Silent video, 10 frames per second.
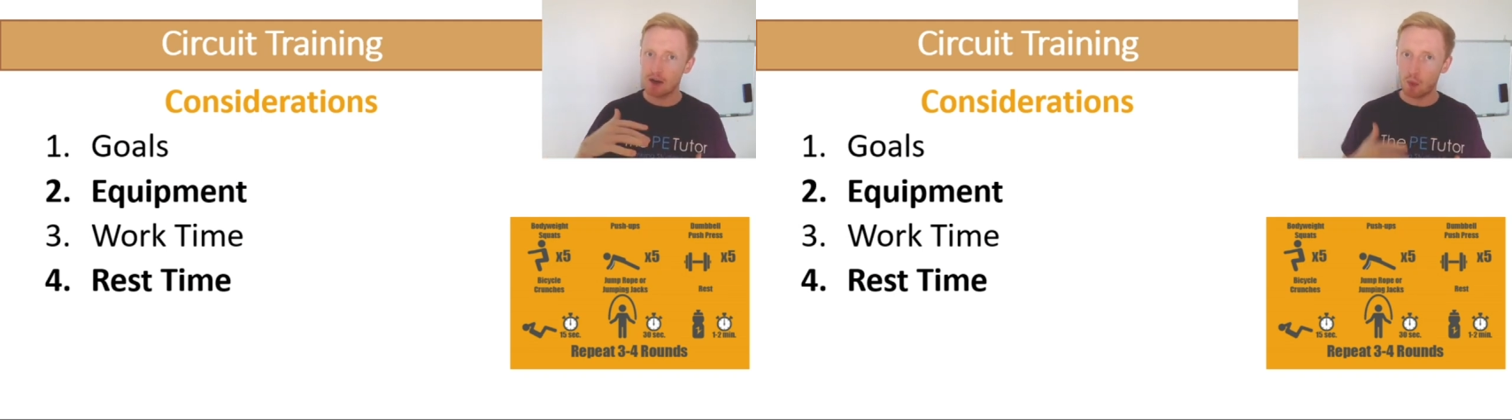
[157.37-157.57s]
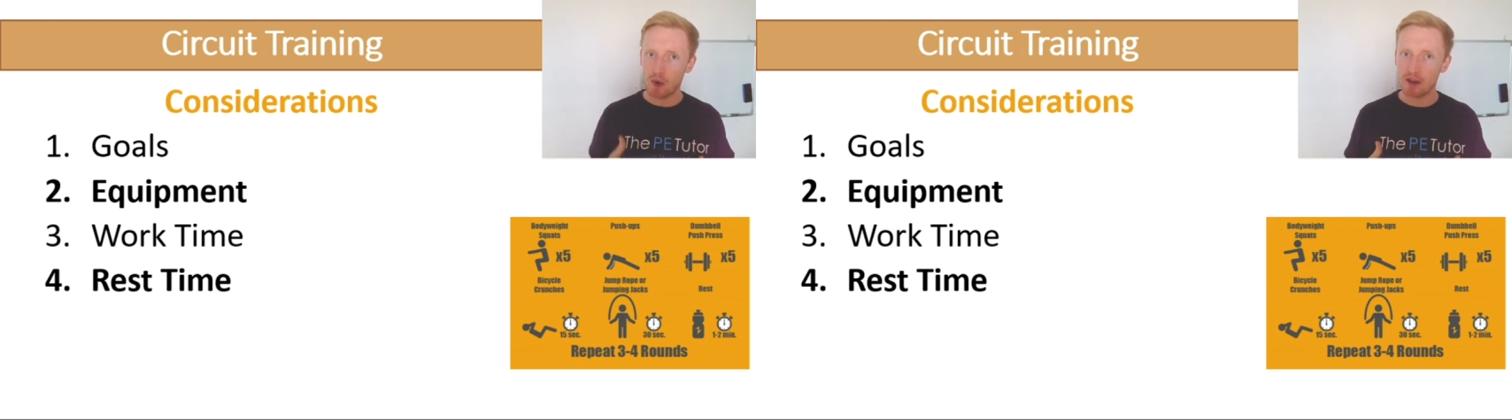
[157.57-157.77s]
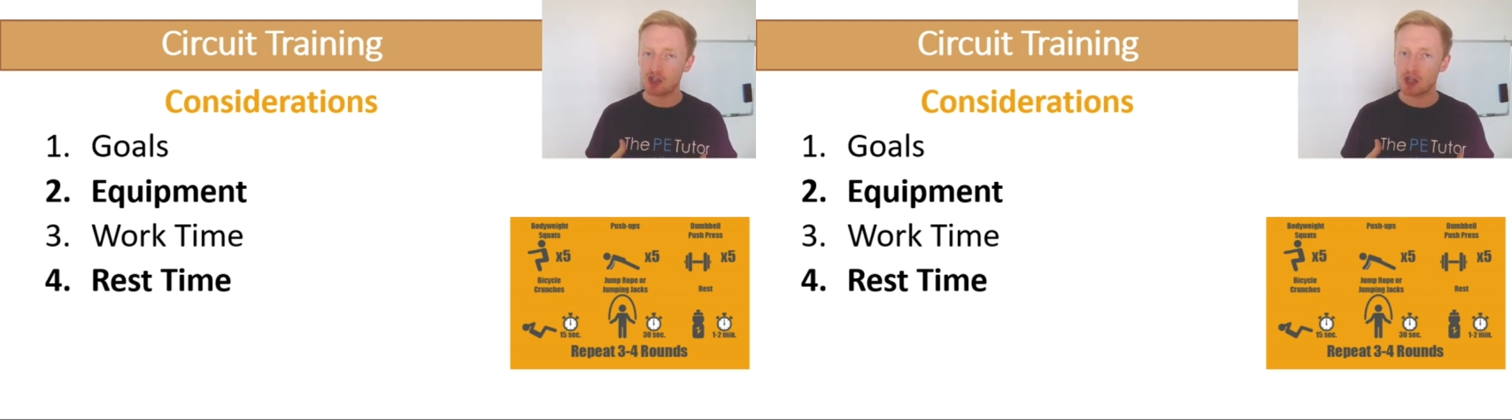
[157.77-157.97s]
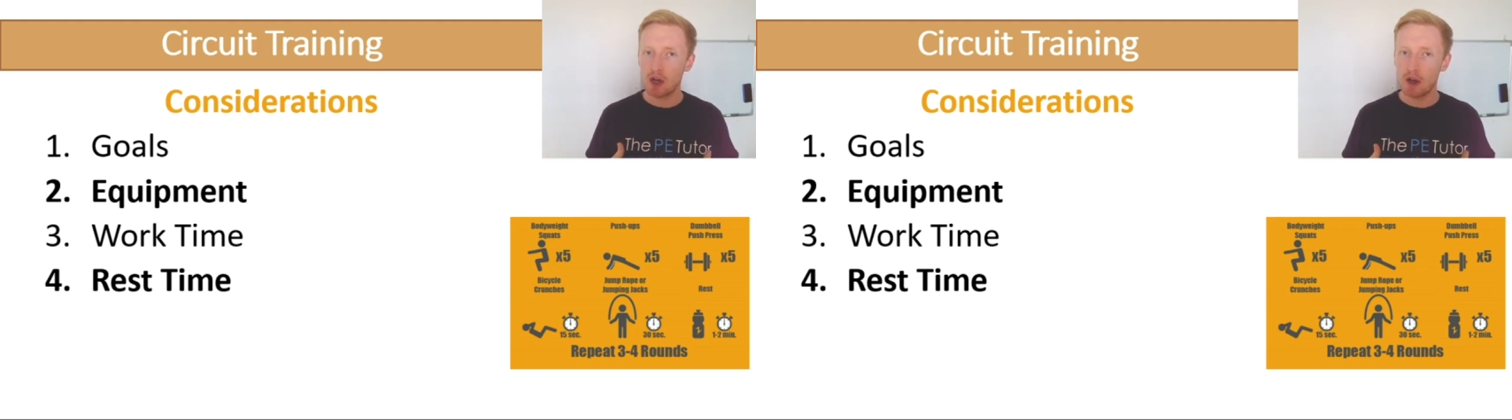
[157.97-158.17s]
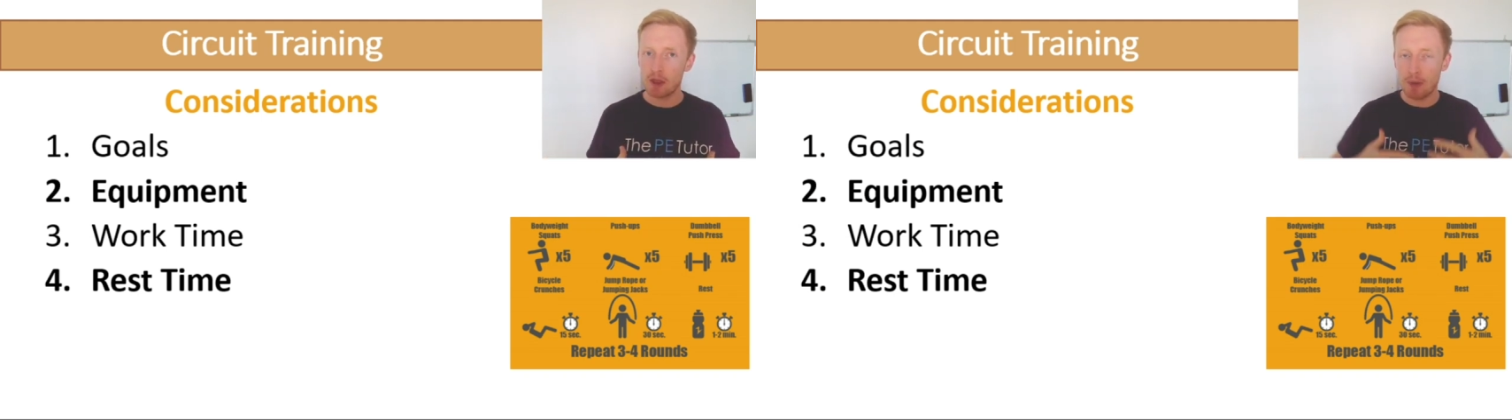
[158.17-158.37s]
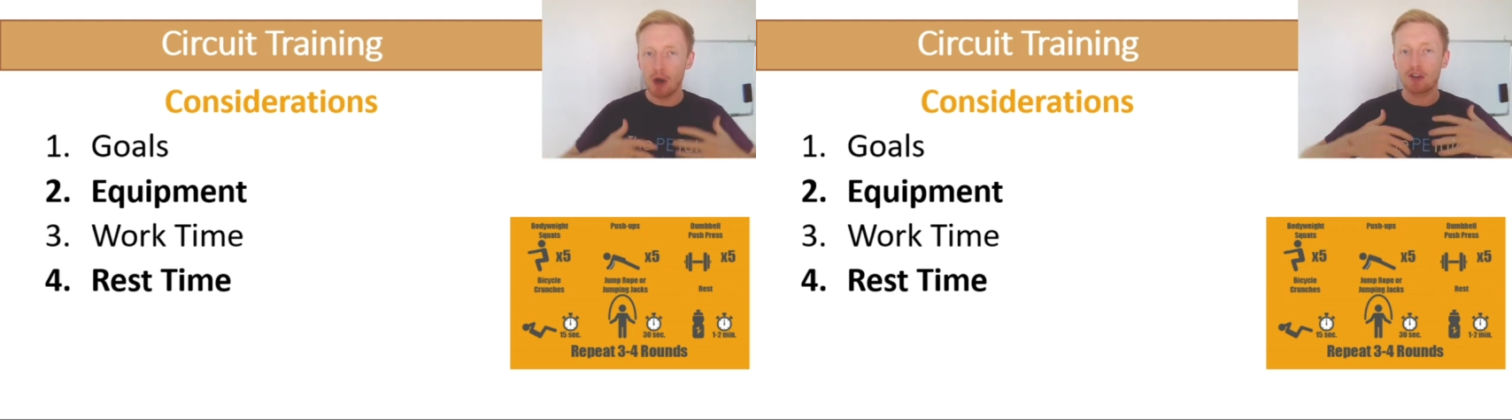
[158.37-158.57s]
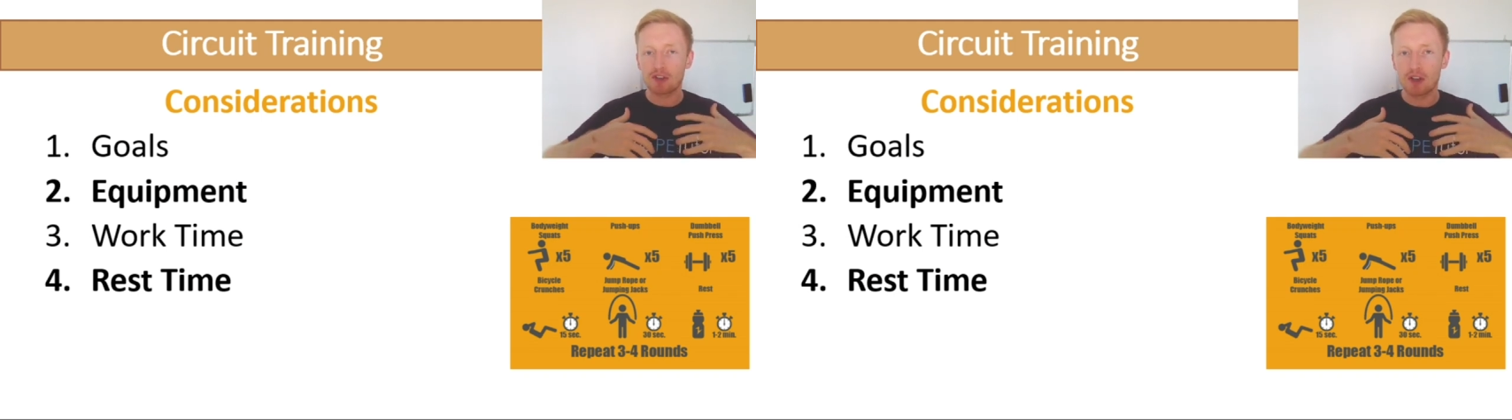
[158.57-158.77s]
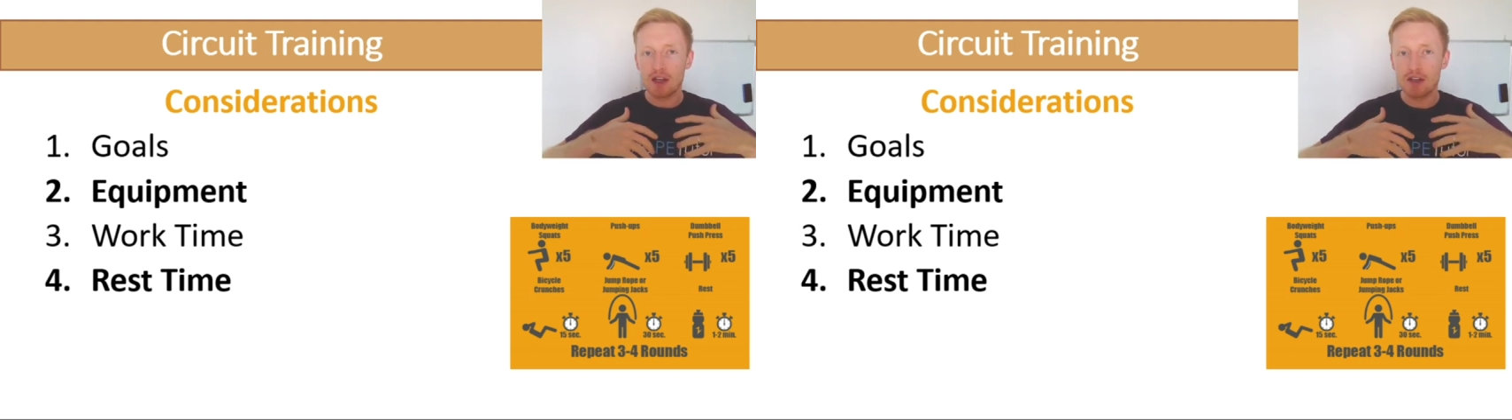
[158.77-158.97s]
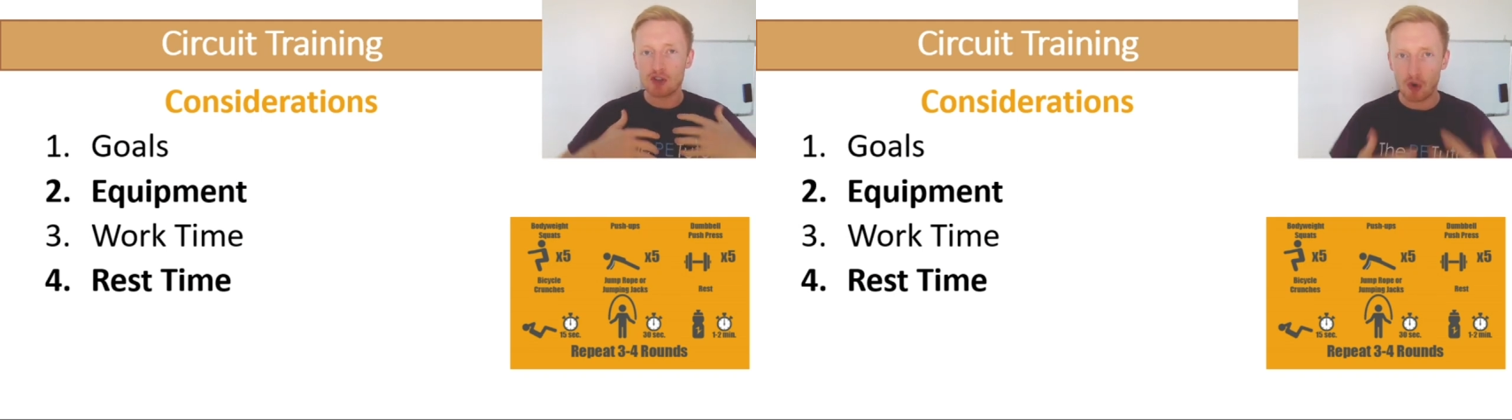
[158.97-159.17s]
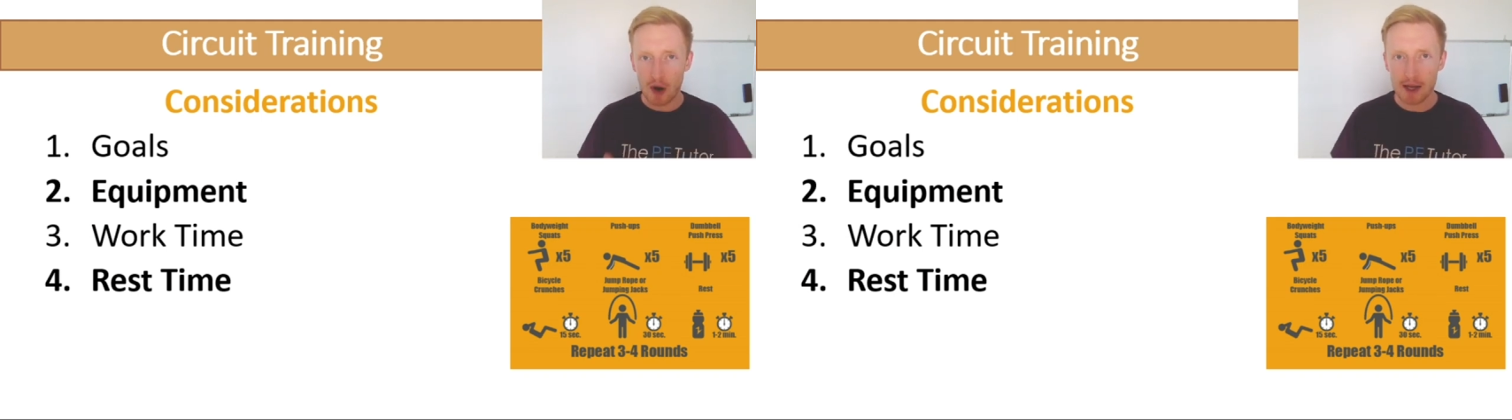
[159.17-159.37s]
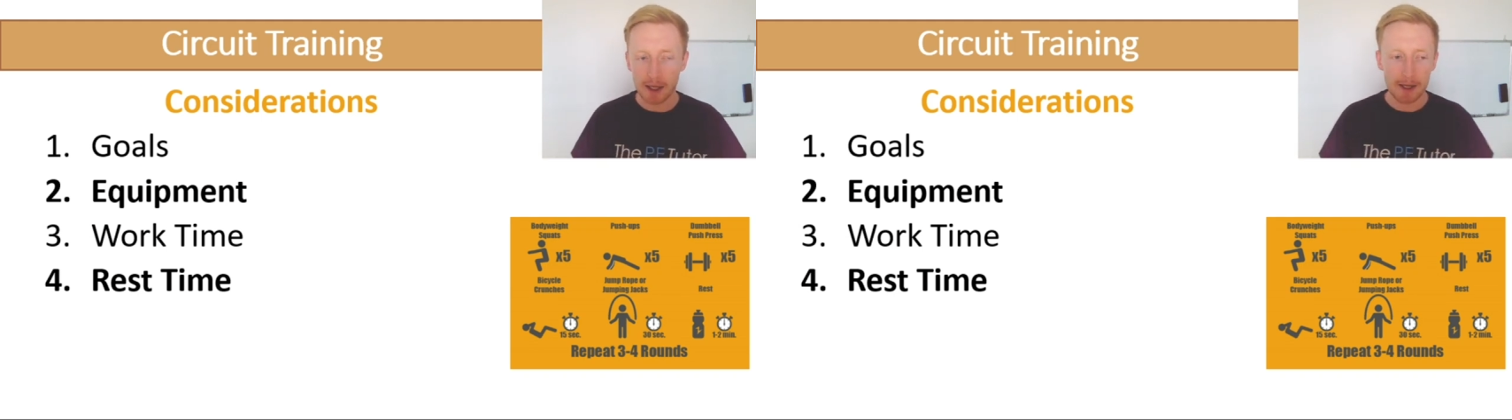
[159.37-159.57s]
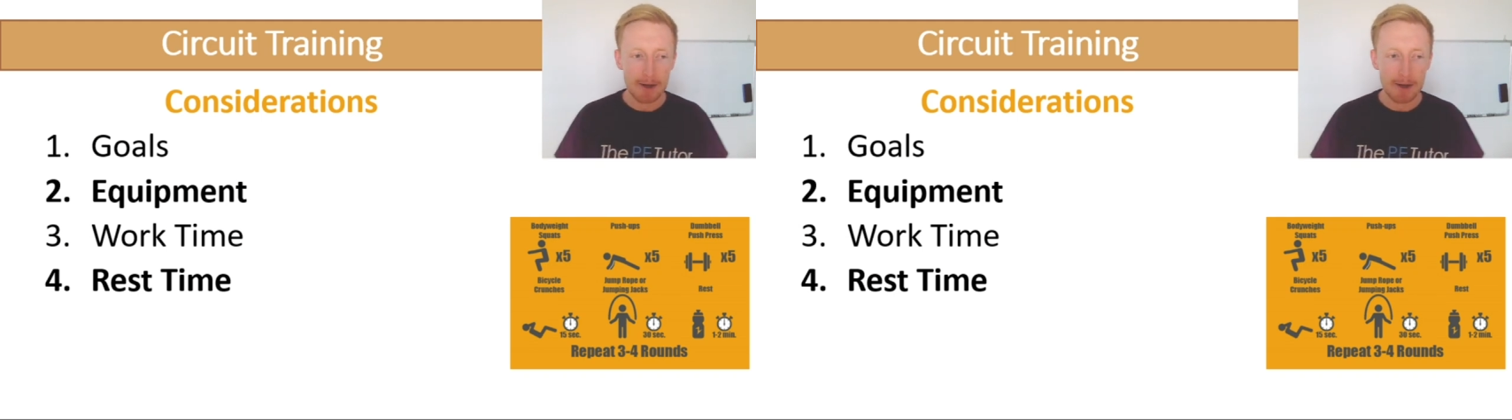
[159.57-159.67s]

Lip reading: which the person is training.